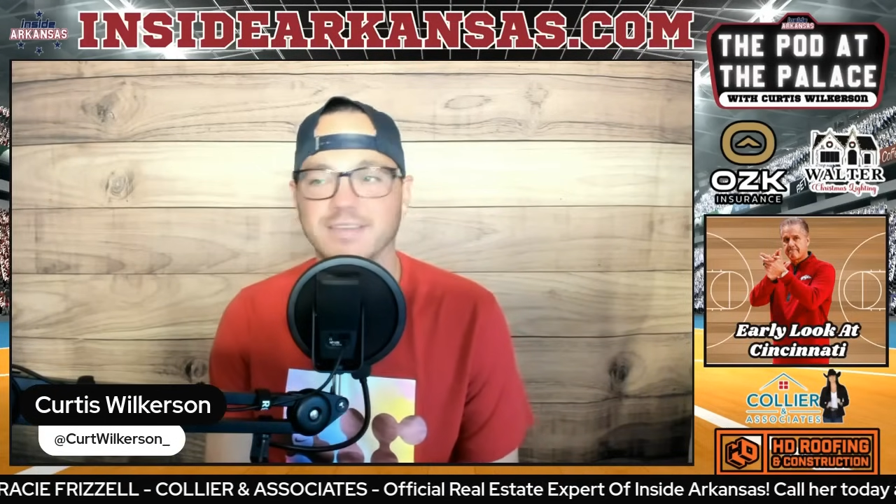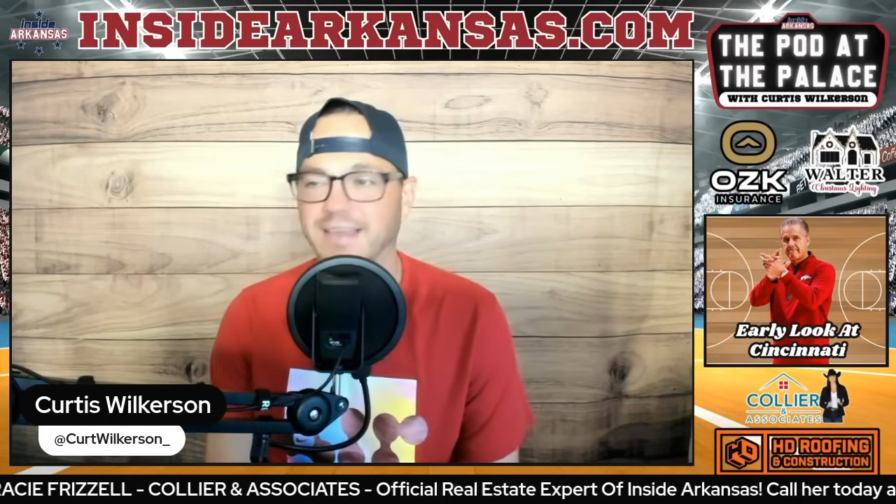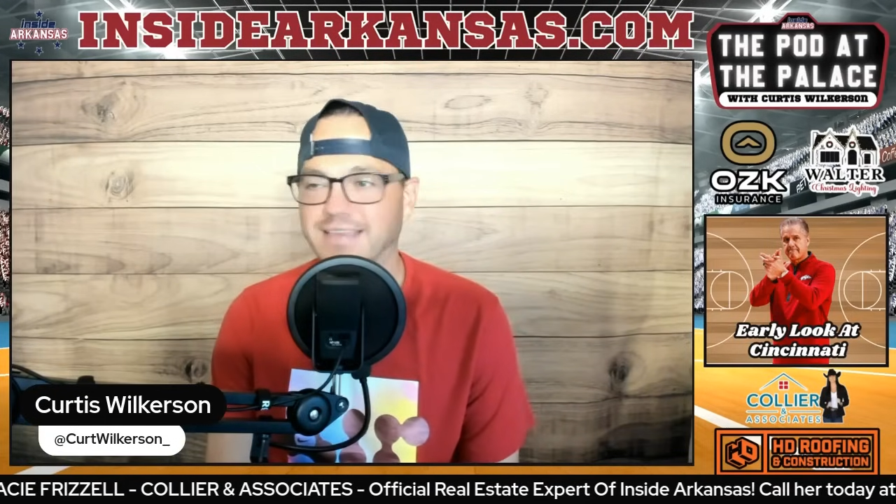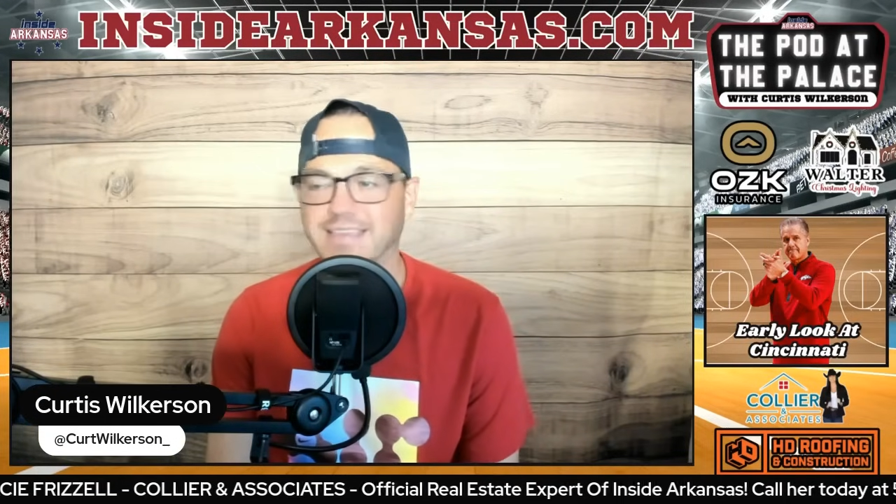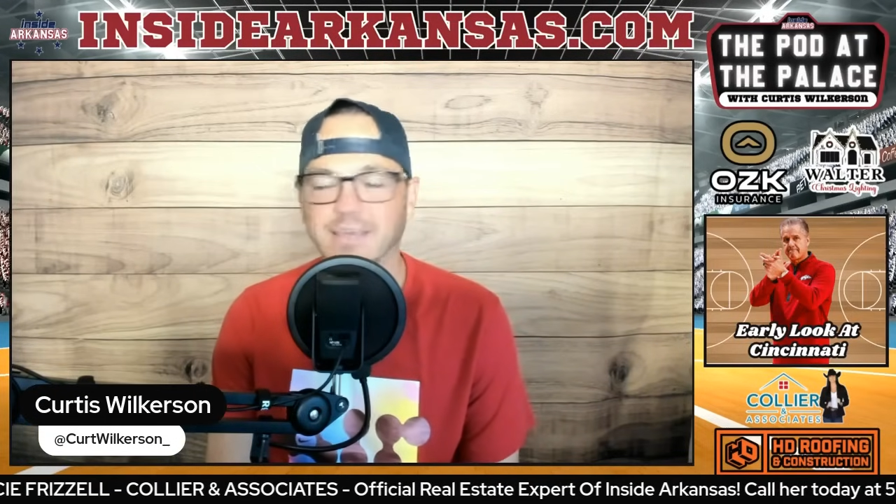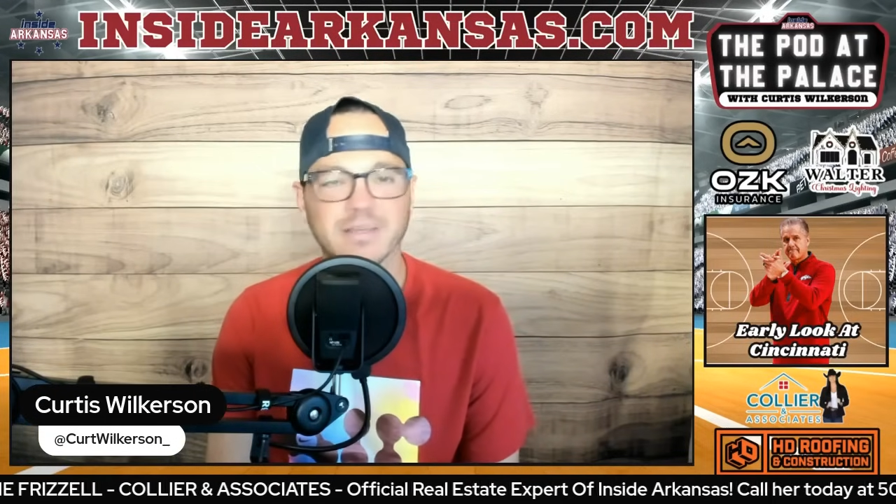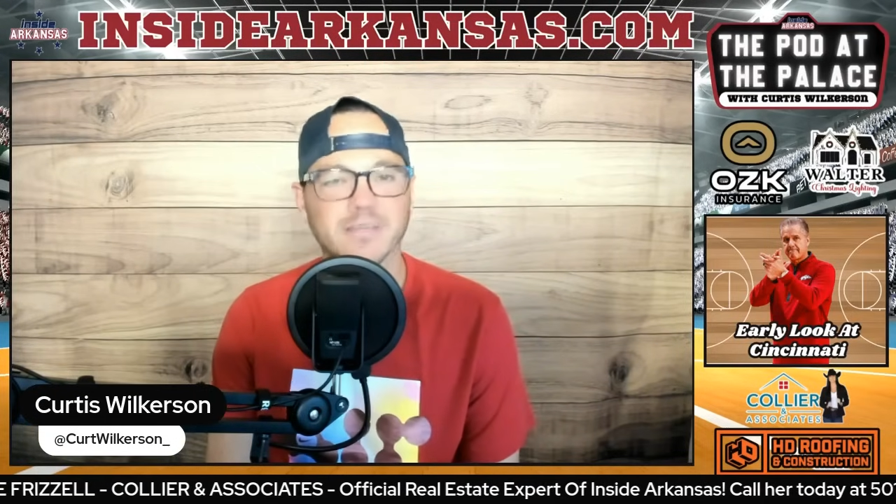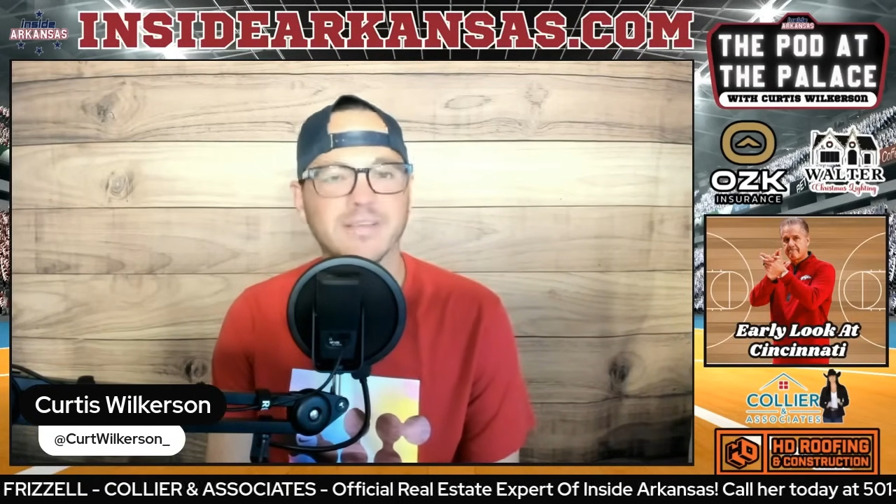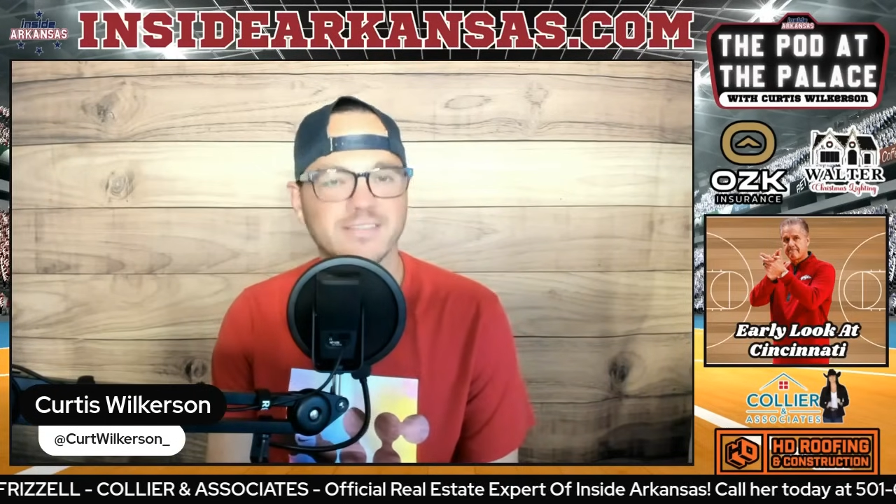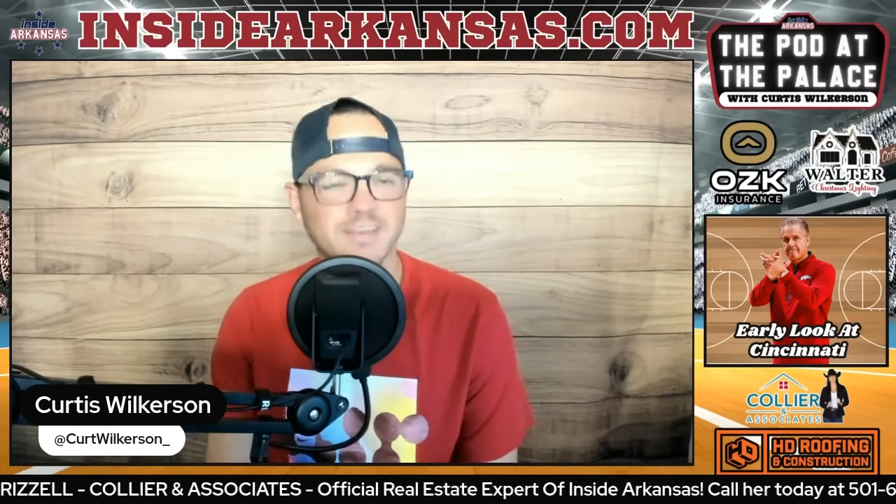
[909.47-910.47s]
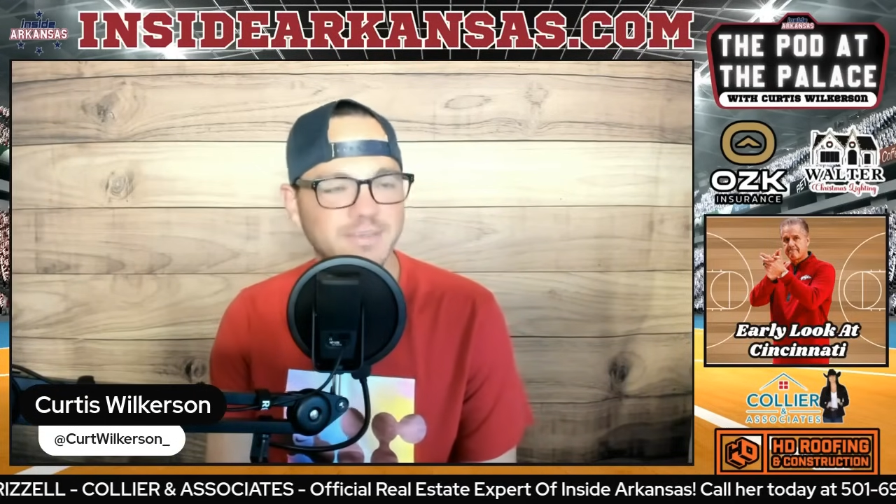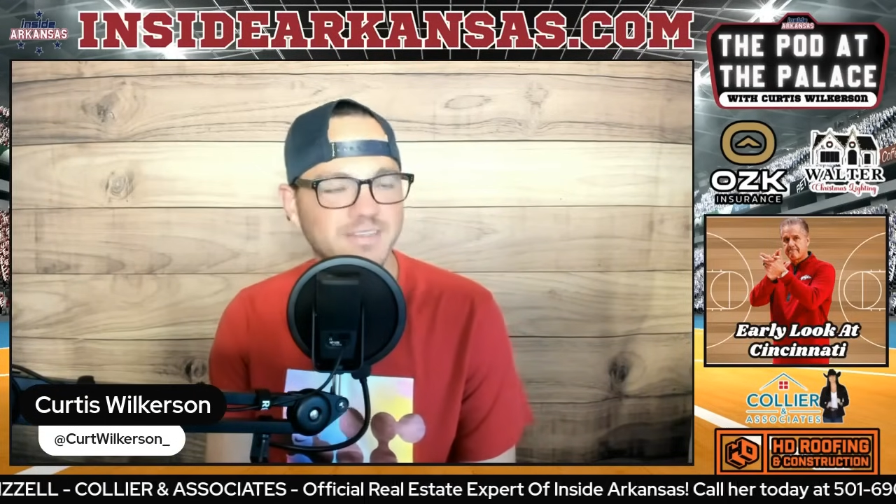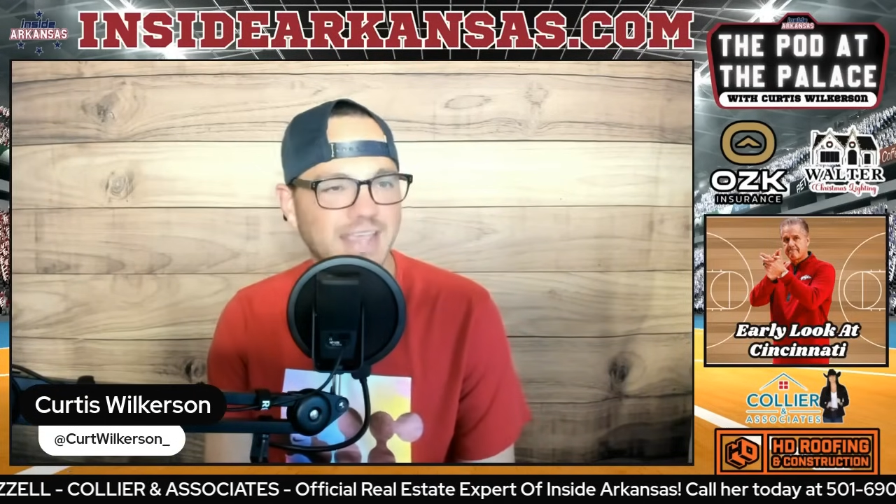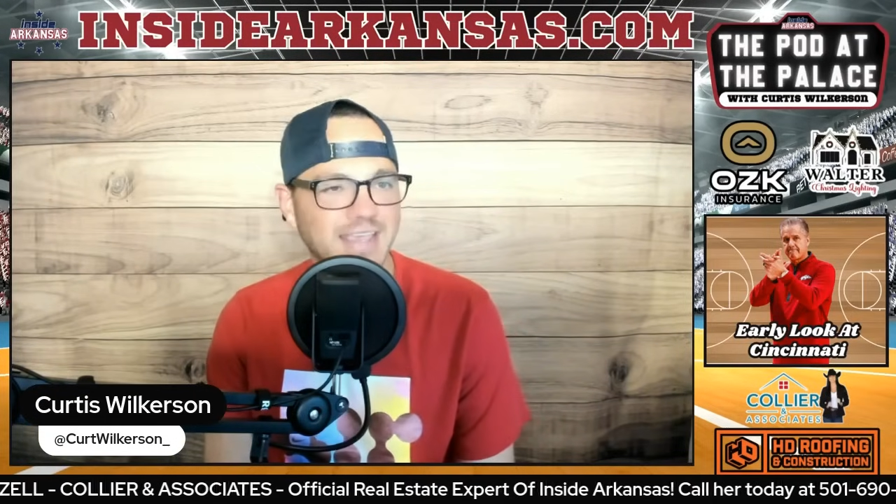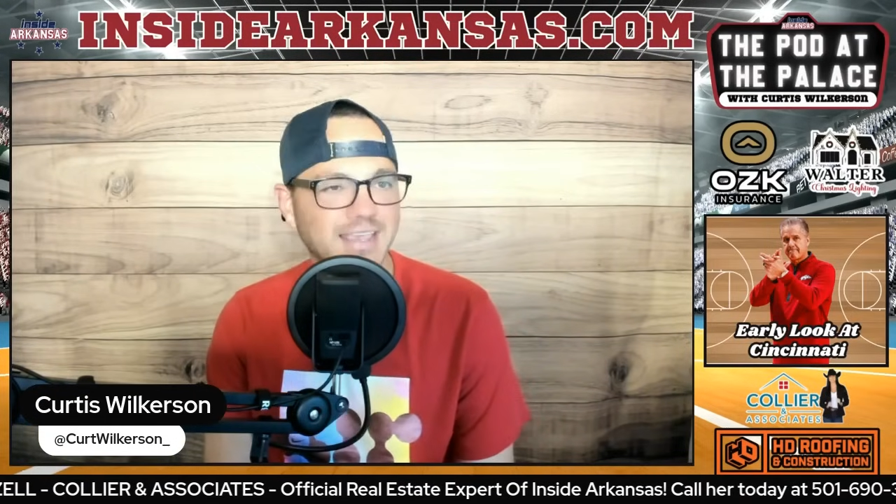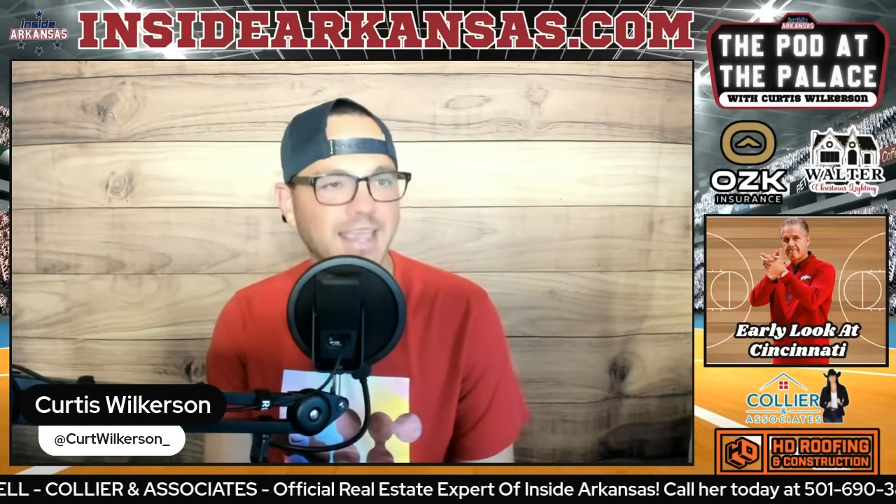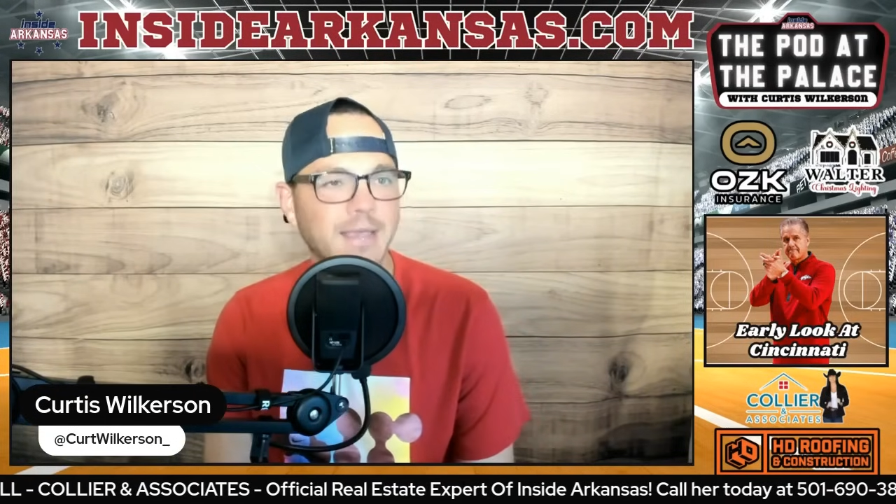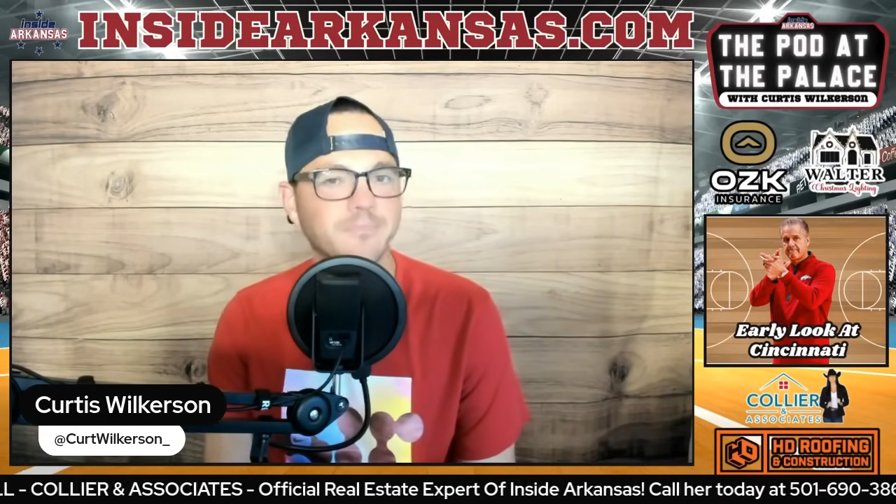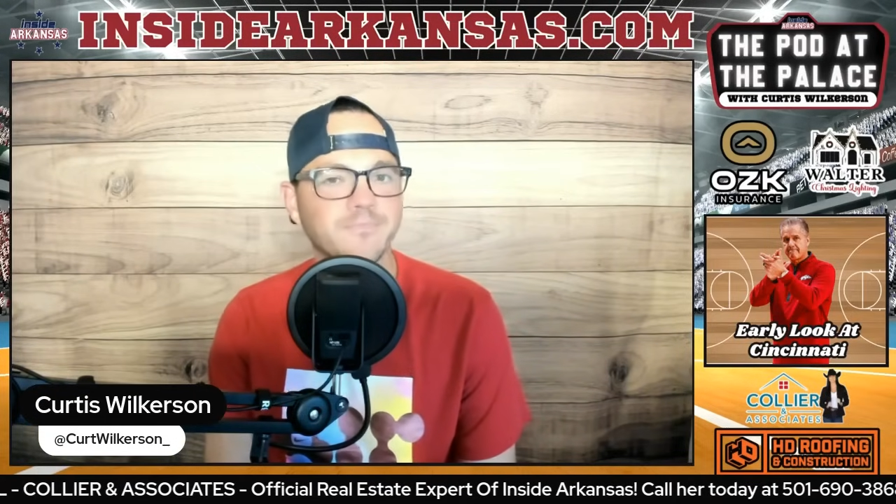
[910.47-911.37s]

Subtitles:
Like I think about the Mississippi State game,